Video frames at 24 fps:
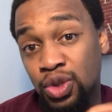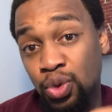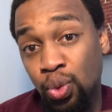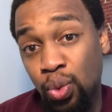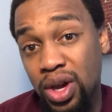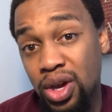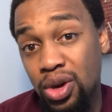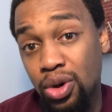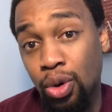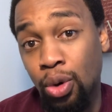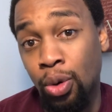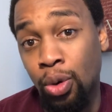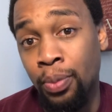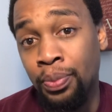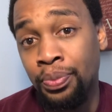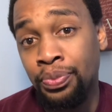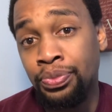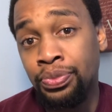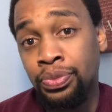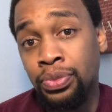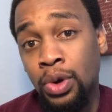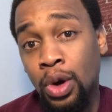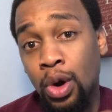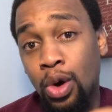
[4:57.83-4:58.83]
will
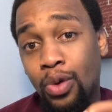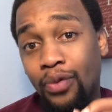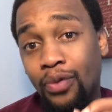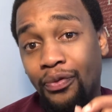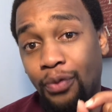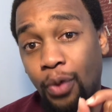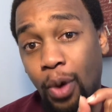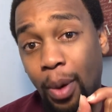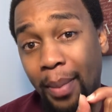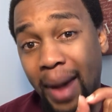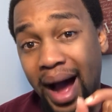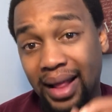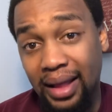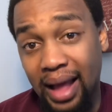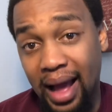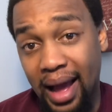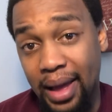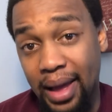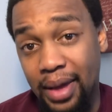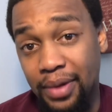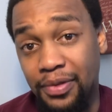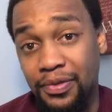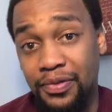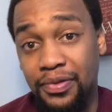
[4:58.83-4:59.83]
for my
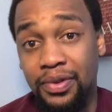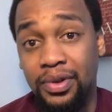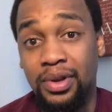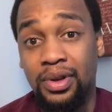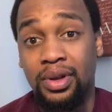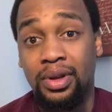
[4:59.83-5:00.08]
life.